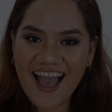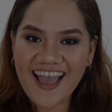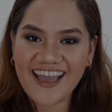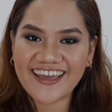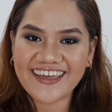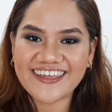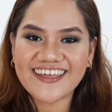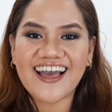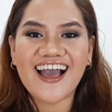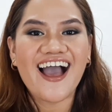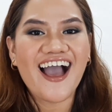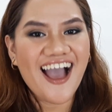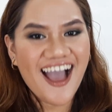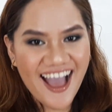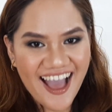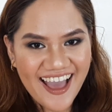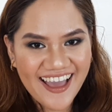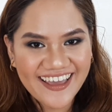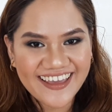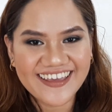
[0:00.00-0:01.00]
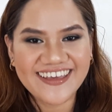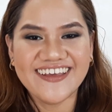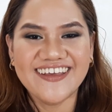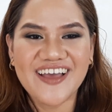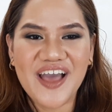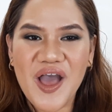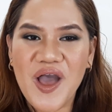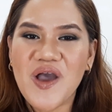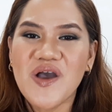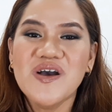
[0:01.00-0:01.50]

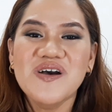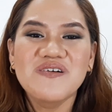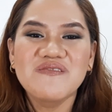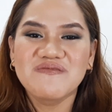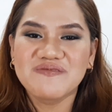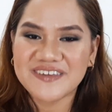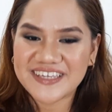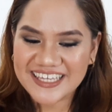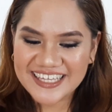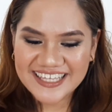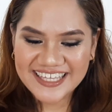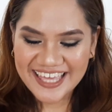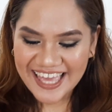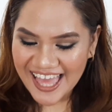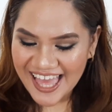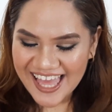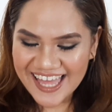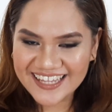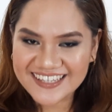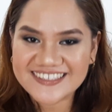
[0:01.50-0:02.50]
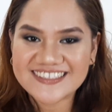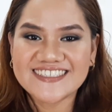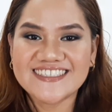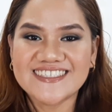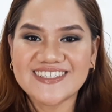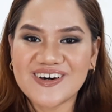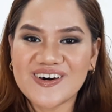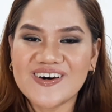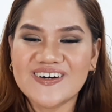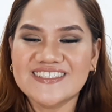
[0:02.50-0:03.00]
Hi, me again.
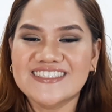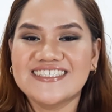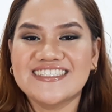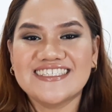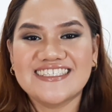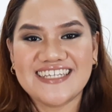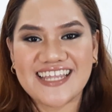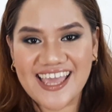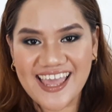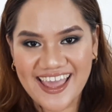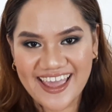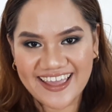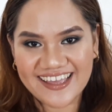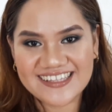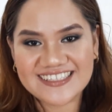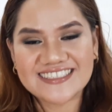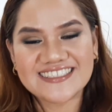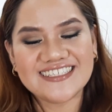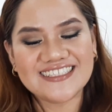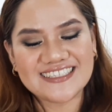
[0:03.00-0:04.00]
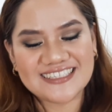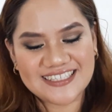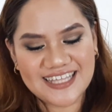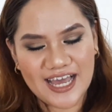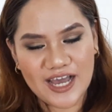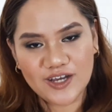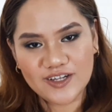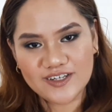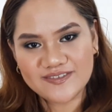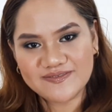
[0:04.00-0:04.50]
So today, sit
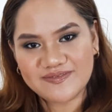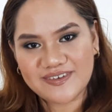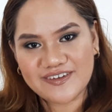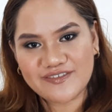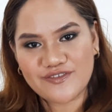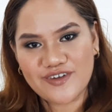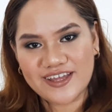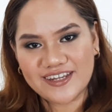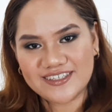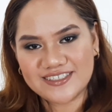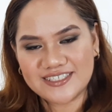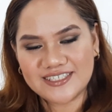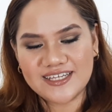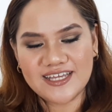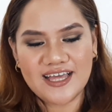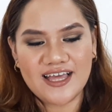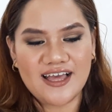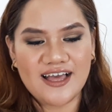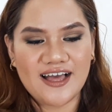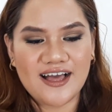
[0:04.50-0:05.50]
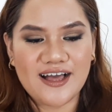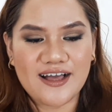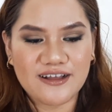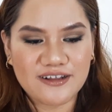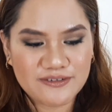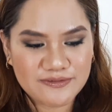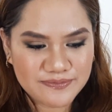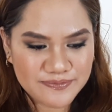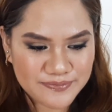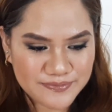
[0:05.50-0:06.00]
down, my
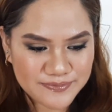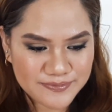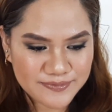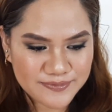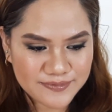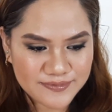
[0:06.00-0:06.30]
friend.